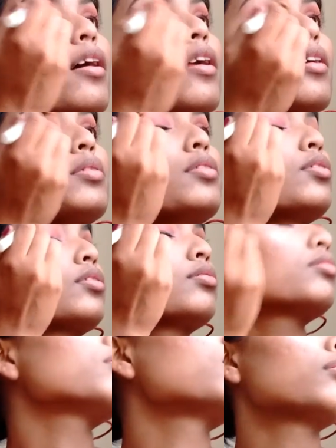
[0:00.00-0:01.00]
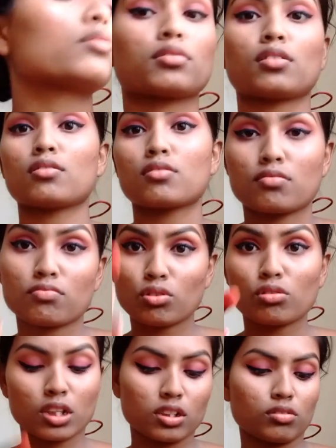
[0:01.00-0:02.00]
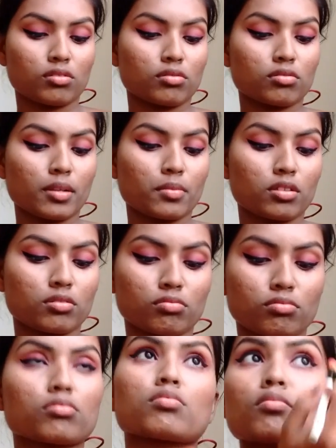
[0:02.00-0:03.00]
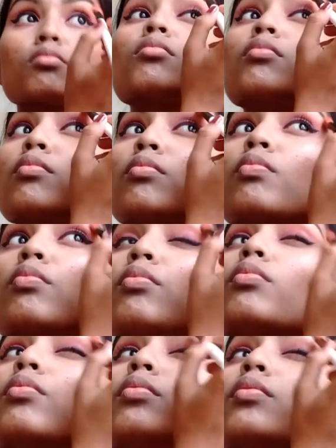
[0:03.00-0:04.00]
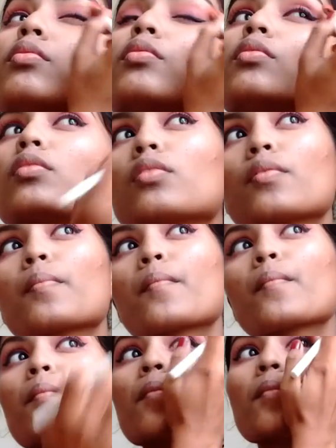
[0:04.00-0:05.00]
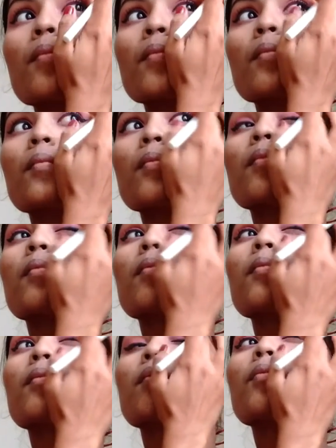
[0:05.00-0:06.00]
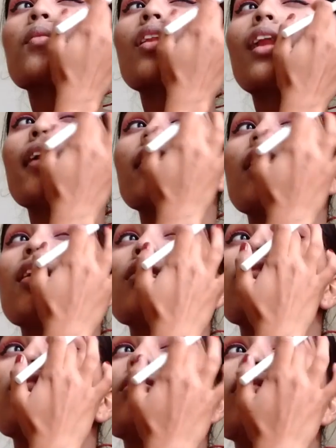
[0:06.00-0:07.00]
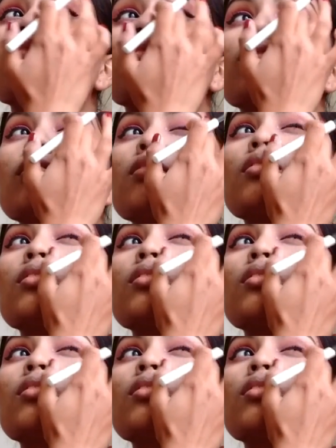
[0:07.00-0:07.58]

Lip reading: And I'm also highlighting my brow bone and the tip of my nose, the cupid's bow, and etc. etc.